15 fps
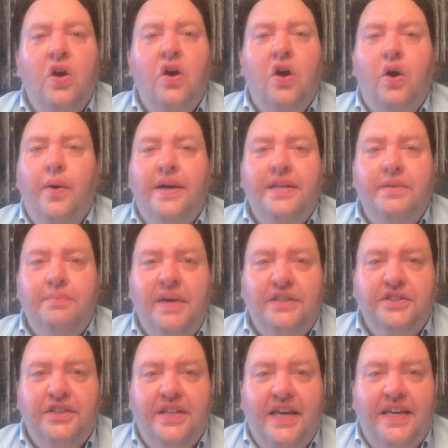Oh, I didn't
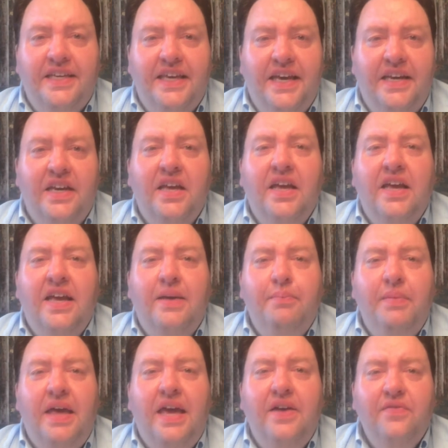mention that yet.
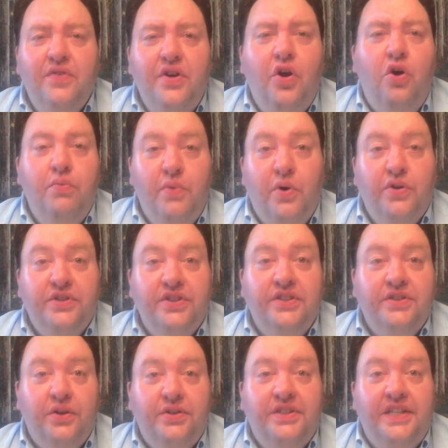Every homeowners
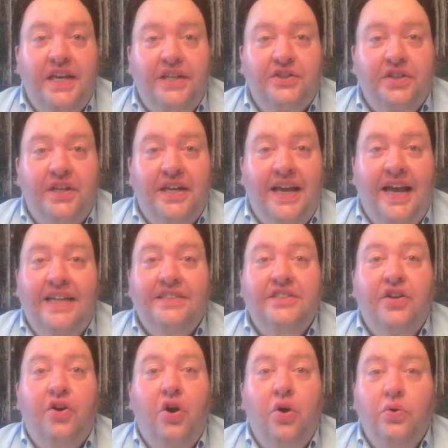association has
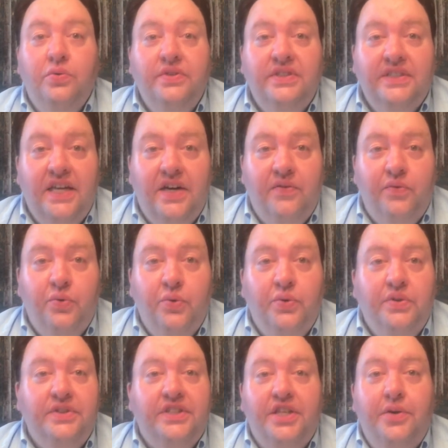their own set of
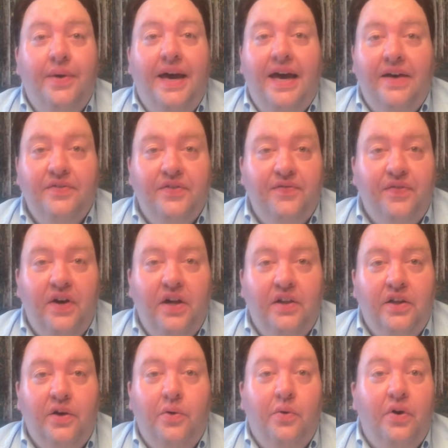rules that you have to
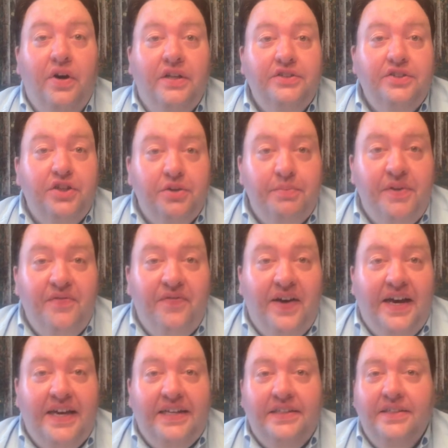follow, or else you could be
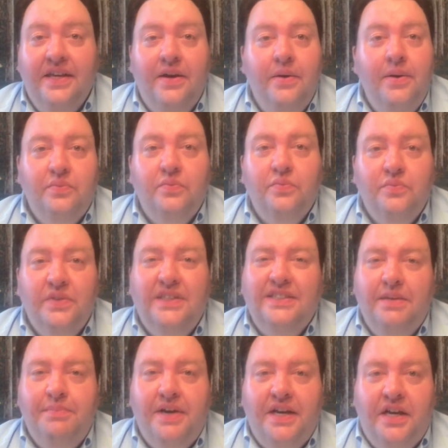fined. Let's
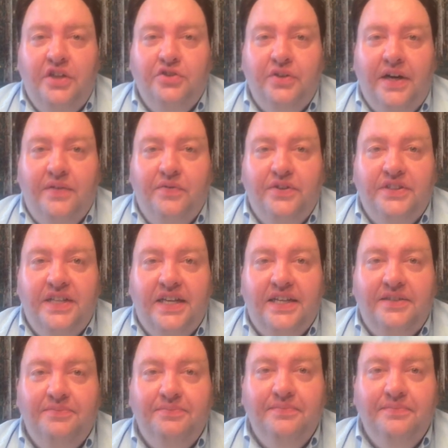get back on track for a second.